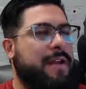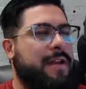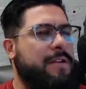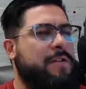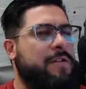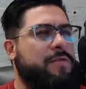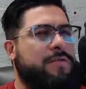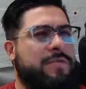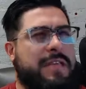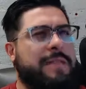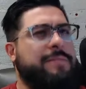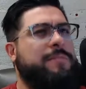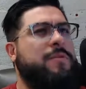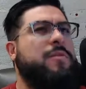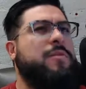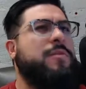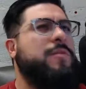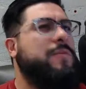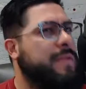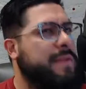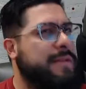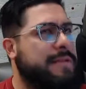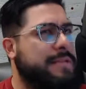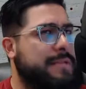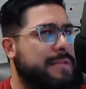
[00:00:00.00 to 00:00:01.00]
I know
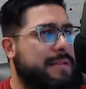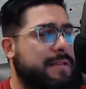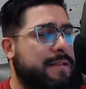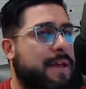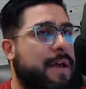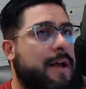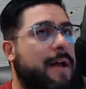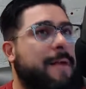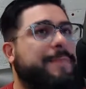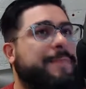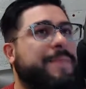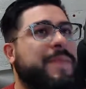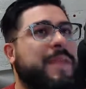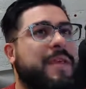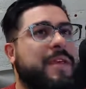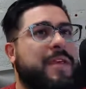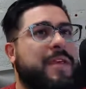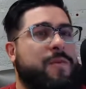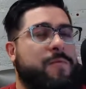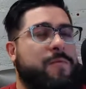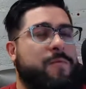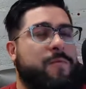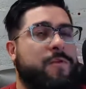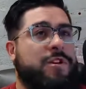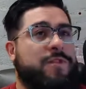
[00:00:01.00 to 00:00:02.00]
T-Mobile does a lot,
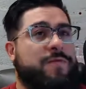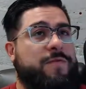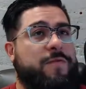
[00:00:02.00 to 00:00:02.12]
where it's